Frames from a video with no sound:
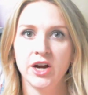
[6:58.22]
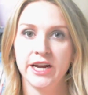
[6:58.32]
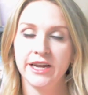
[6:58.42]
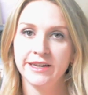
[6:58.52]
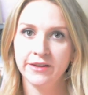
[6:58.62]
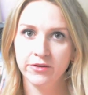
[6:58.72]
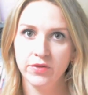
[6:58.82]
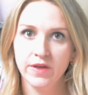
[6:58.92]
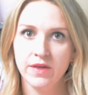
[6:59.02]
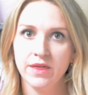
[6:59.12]
right, another
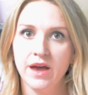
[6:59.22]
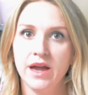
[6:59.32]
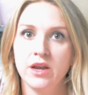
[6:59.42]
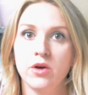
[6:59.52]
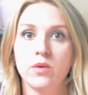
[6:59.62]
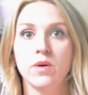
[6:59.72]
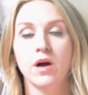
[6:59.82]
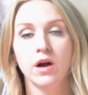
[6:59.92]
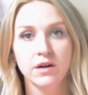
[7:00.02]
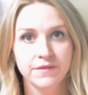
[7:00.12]
thing that I know
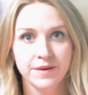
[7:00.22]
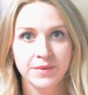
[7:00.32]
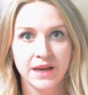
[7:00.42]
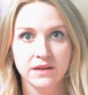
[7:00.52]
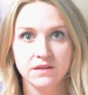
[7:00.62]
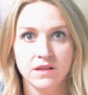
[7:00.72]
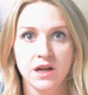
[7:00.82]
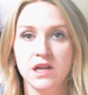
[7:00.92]
our family has a lot